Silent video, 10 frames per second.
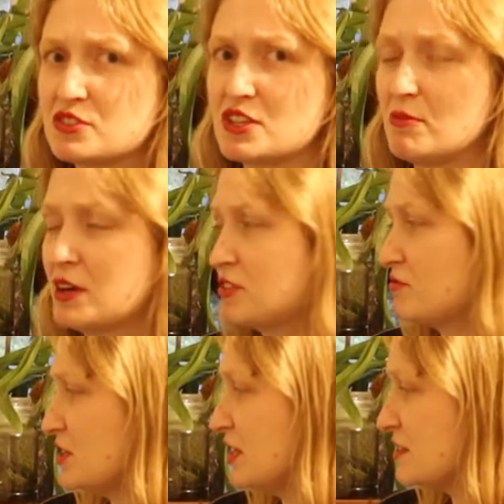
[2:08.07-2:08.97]
for some
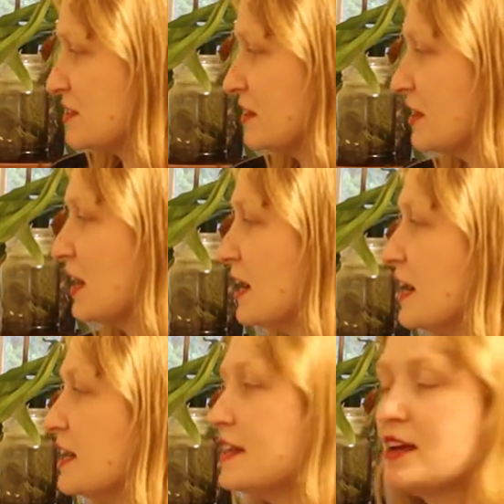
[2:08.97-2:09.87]
other reason,
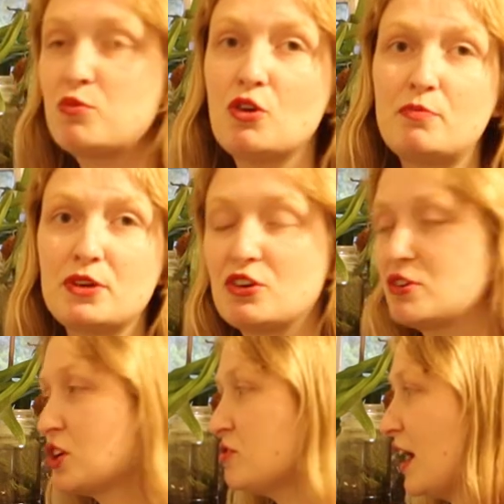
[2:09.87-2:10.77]
they will be
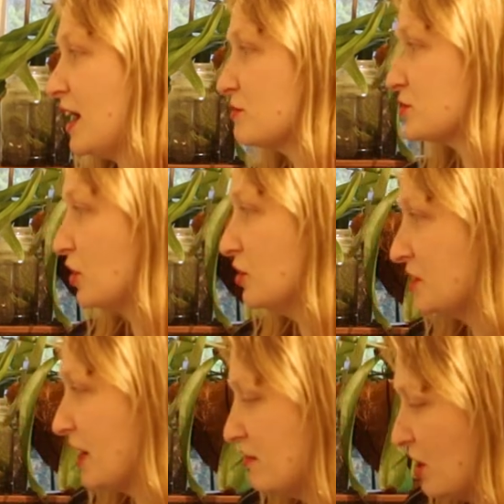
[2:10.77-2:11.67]
going around
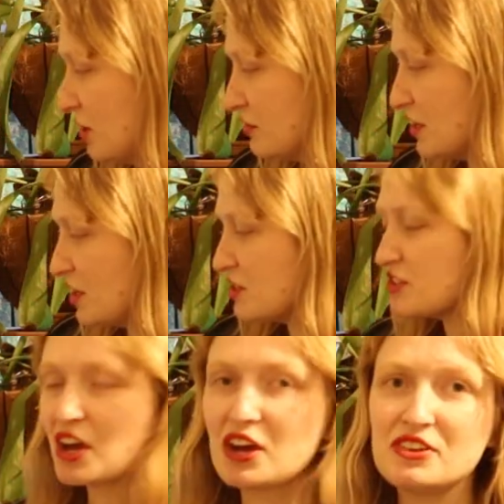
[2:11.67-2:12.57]
on their own.
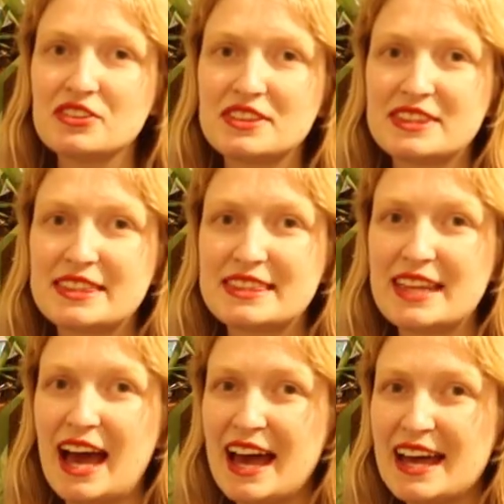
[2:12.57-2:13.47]
So
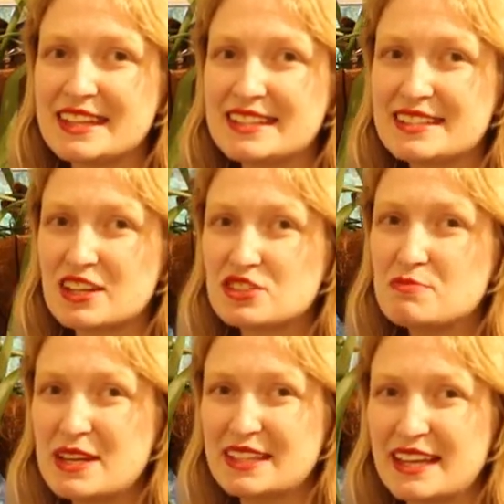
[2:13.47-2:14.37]
that does
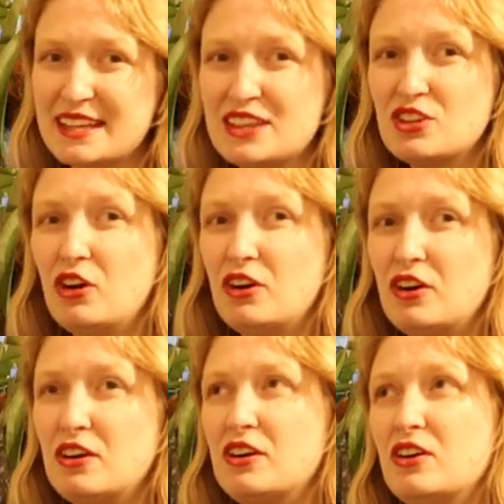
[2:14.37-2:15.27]
mean that they're
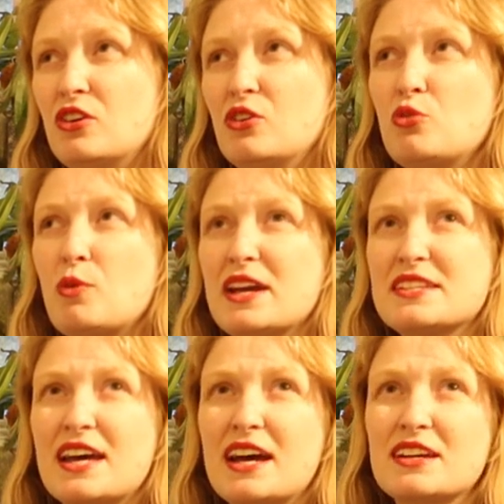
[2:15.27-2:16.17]
not
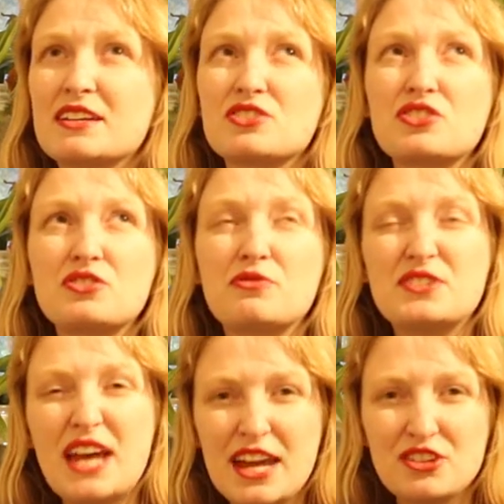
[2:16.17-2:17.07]
always that sort
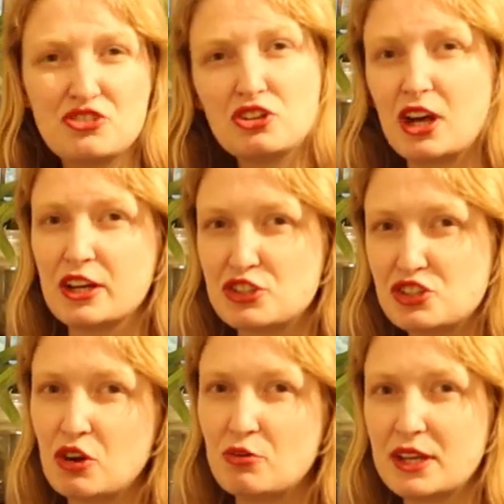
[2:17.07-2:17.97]
of tetra-like
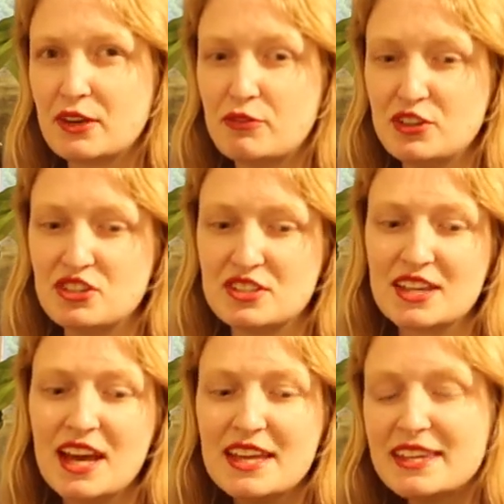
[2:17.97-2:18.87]
shoaling
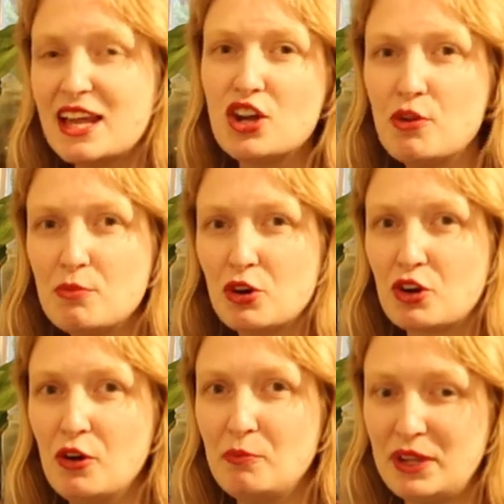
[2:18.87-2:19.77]
fishes. They're a lot
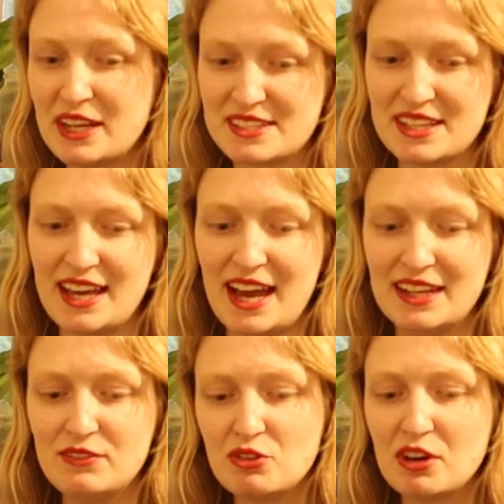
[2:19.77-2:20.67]
more complex than that.
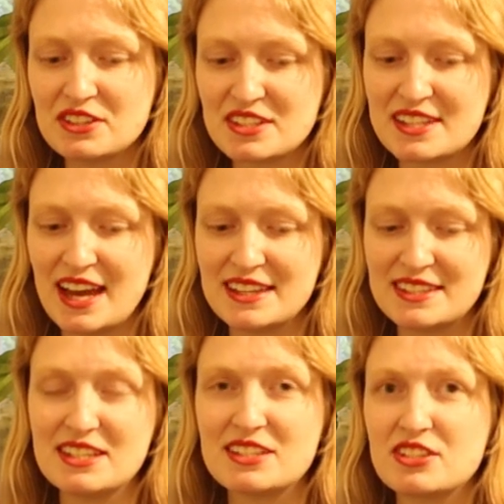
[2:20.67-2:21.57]
And if you
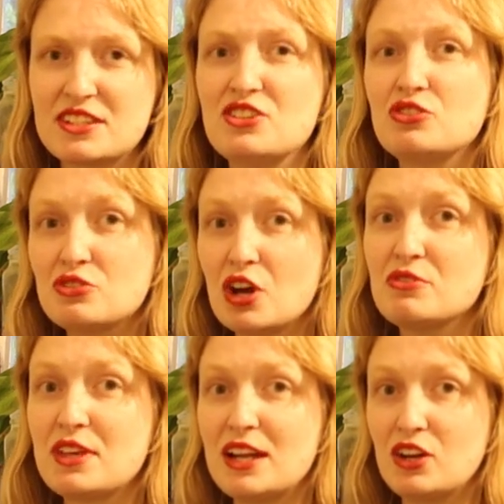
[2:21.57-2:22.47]
understand discus, then you'll
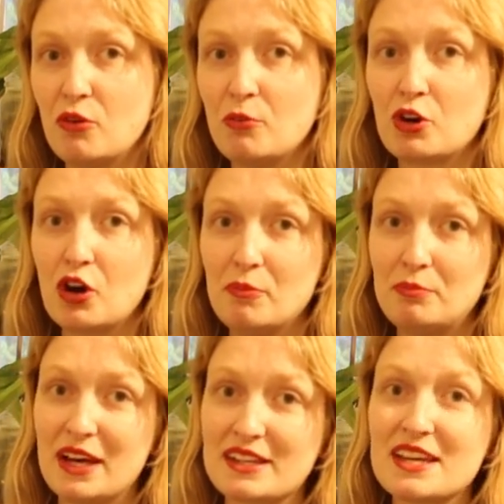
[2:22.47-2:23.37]
know they're a lot more
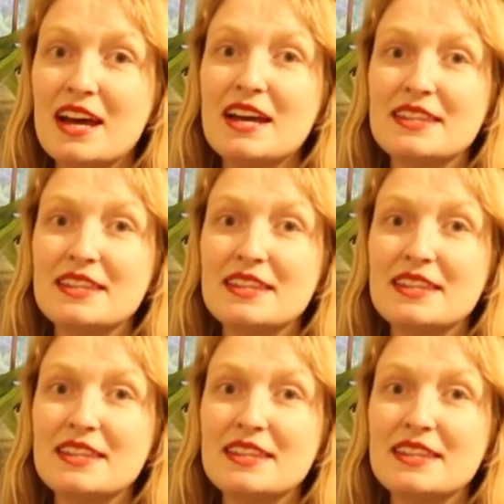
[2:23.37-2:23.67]
complex